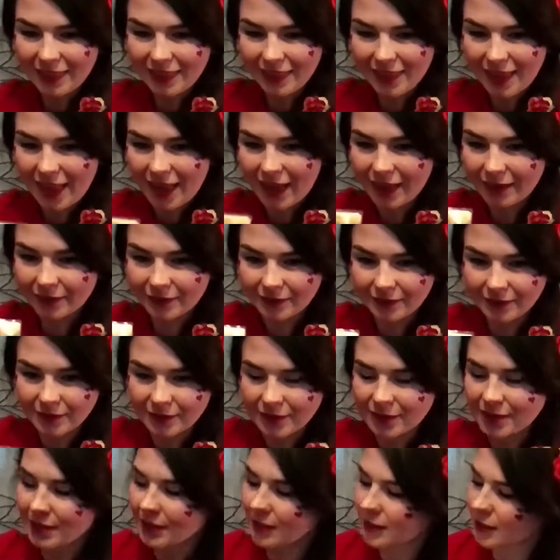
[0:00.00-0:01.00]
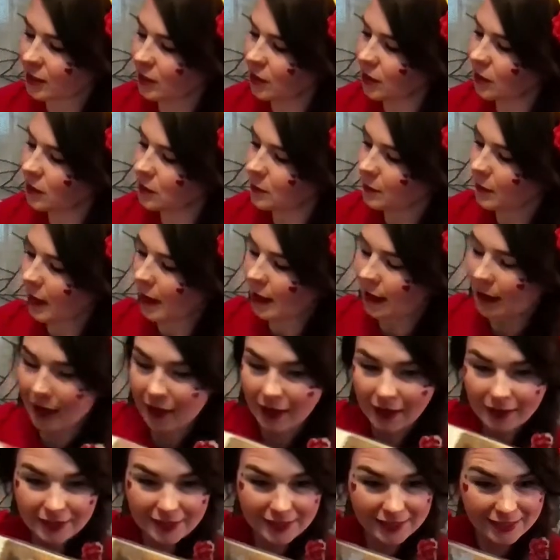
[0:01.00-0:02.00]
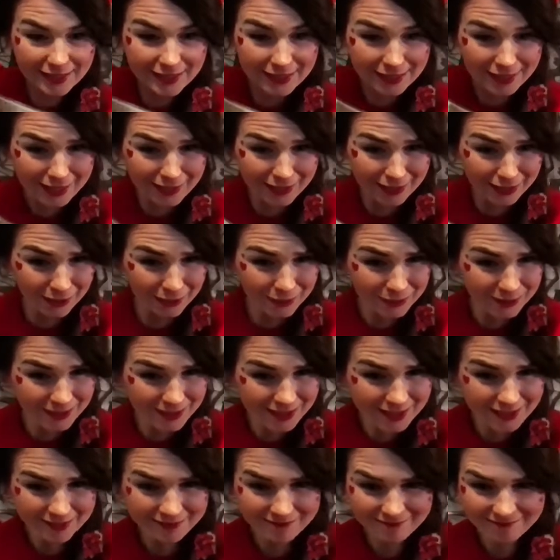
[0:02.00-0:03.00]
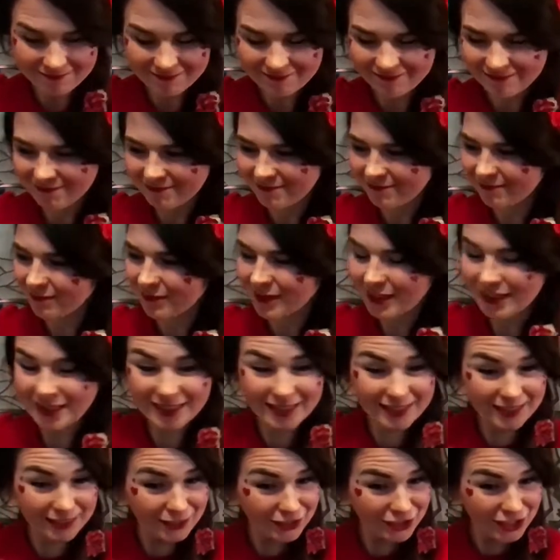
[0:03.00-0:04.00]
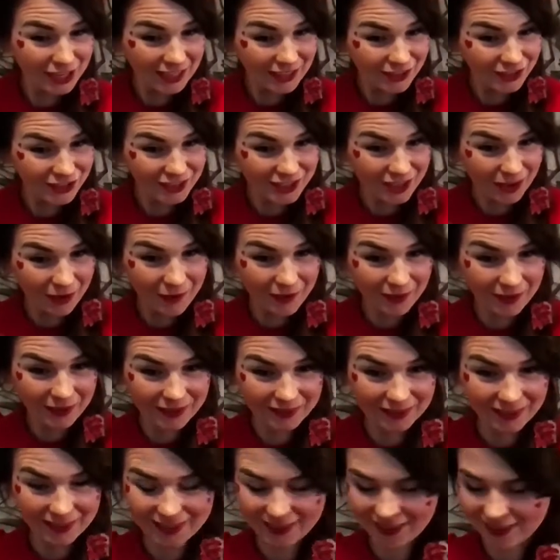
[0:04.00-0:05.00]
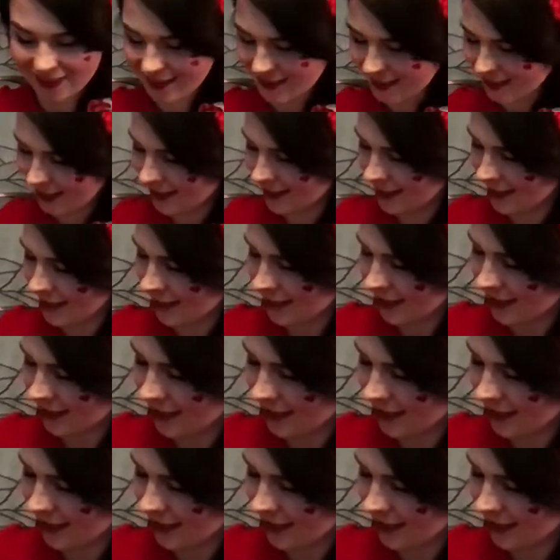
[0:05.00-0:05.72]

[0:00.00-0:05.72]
And then, just excuse my uh, sticky notes. Still changes going on, guys